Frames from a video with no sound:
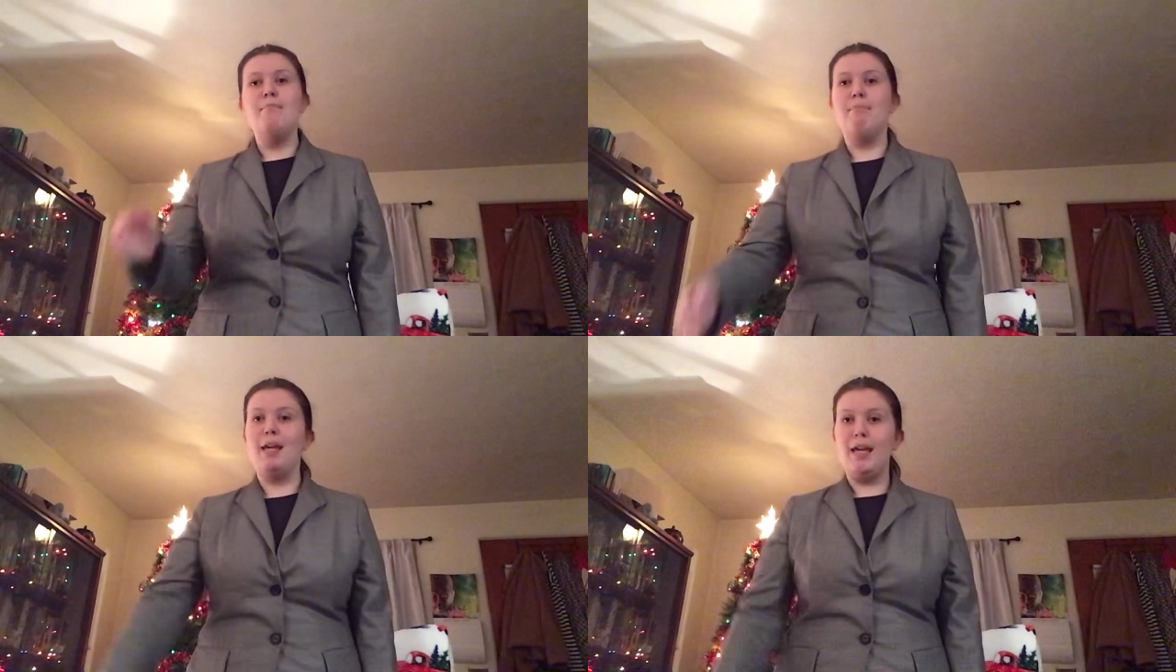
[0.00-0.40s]

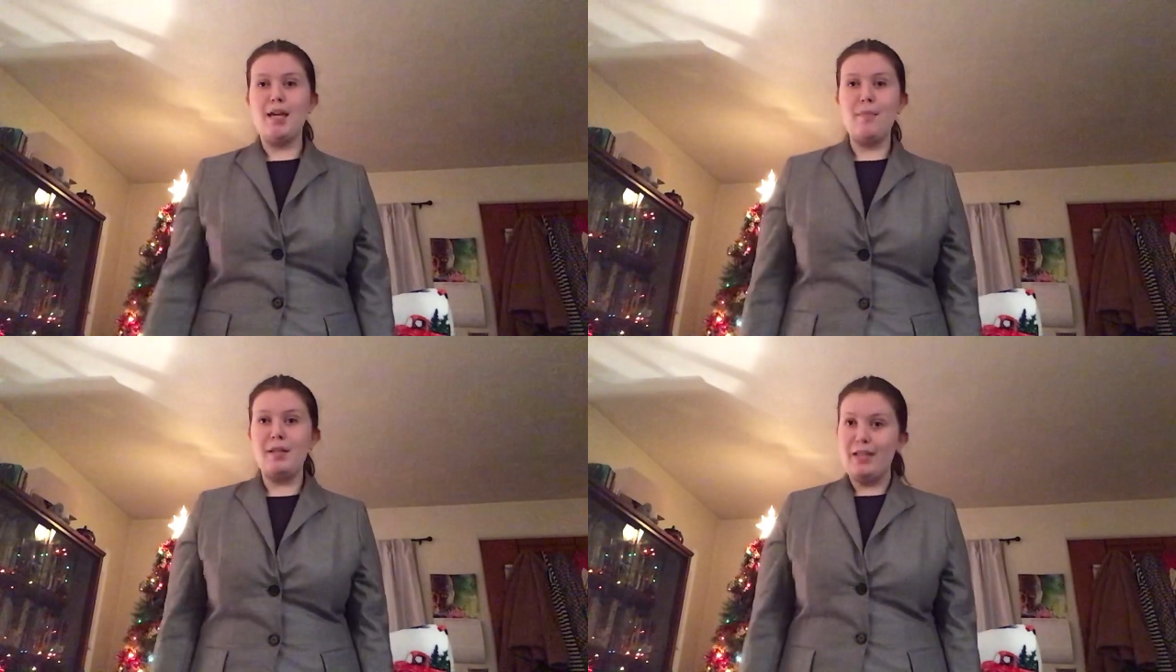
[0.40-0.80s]
making
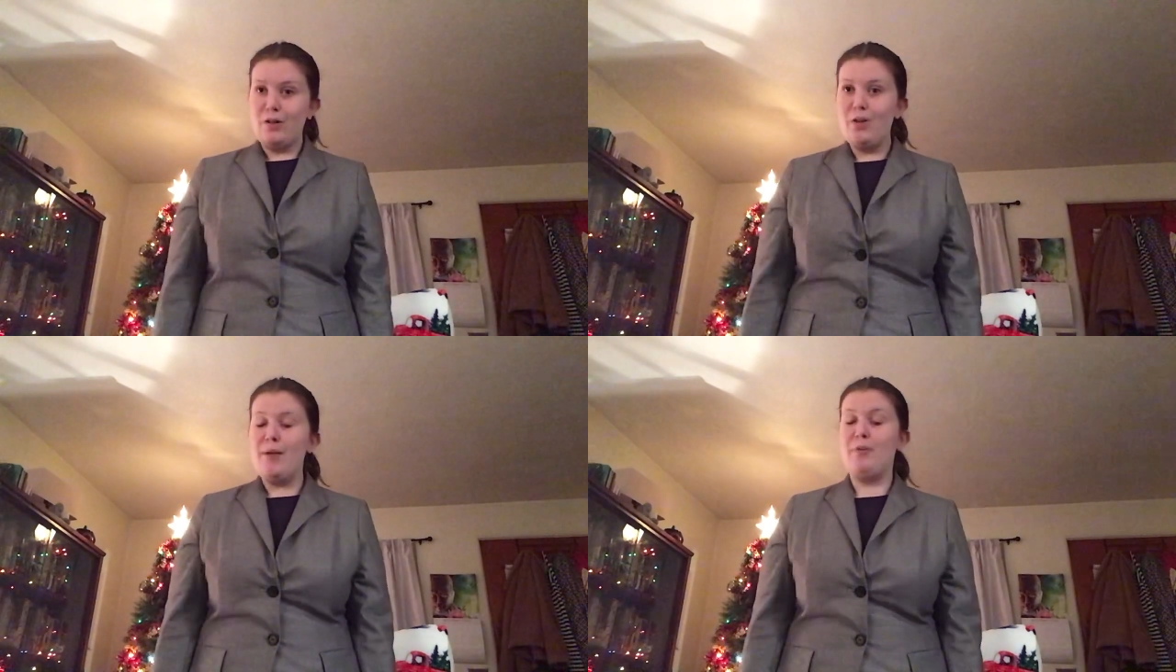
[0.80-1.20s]
him a
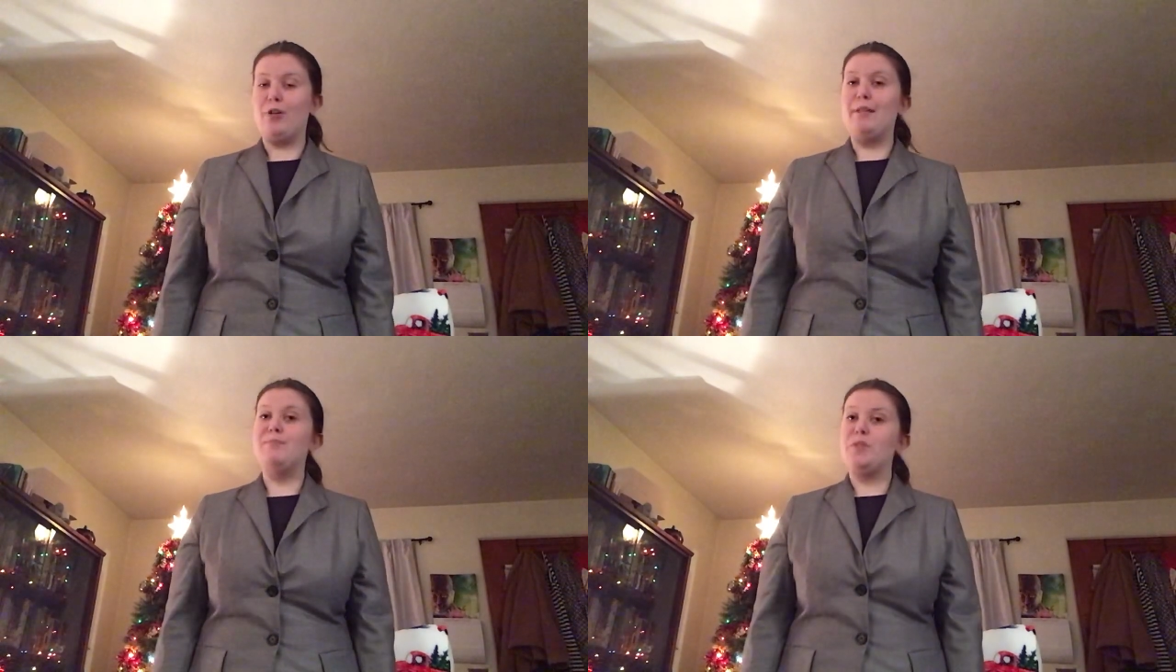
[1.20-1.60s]
legal
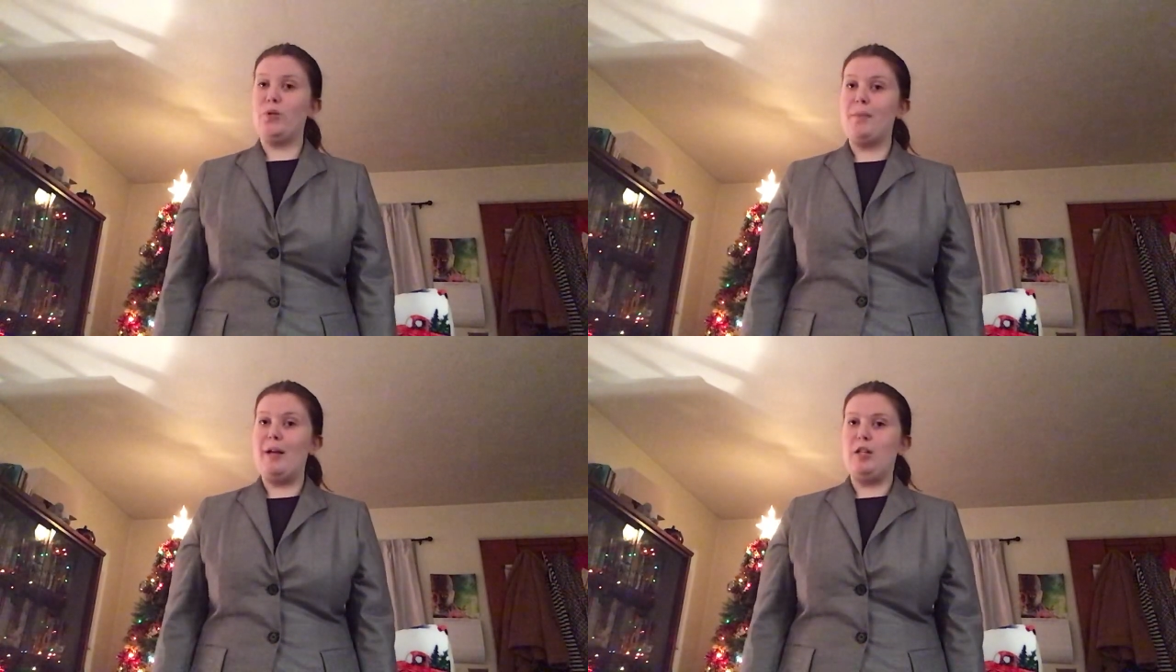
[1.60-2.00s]
immigrant
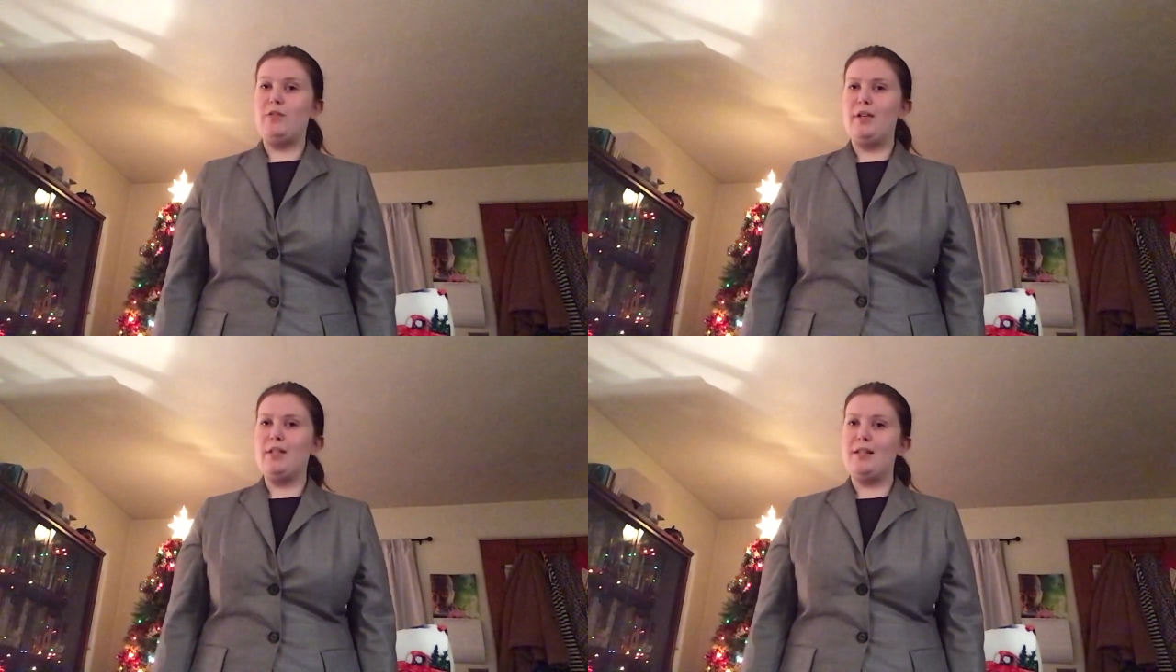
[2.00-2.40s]
through a
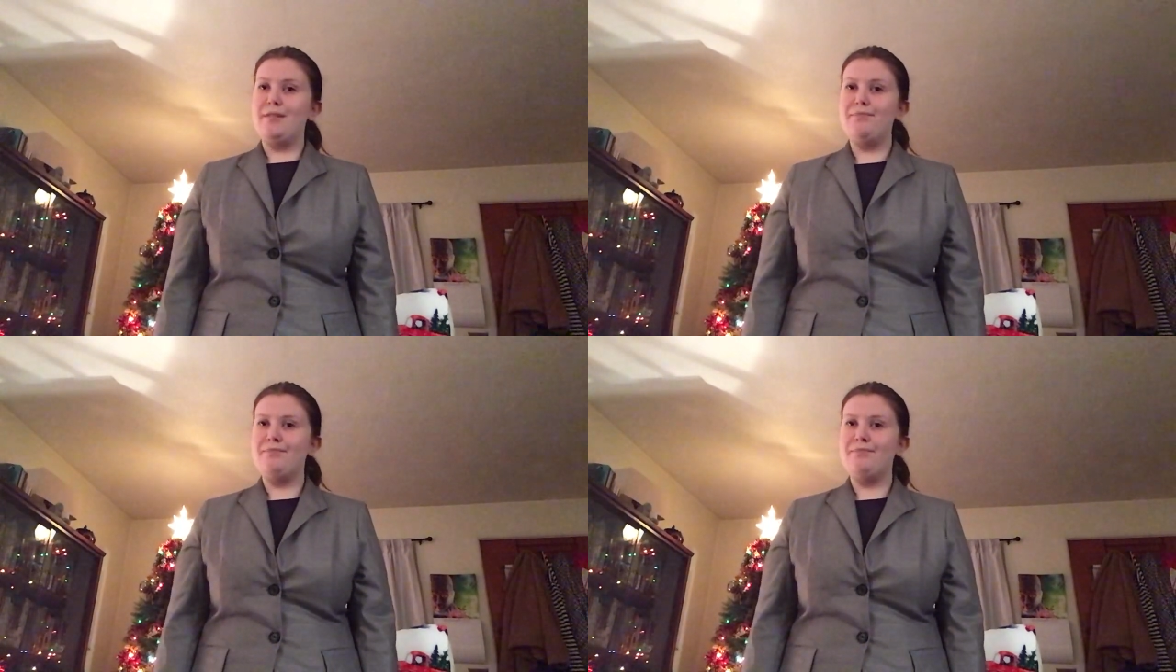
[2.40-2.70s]
marriage visa.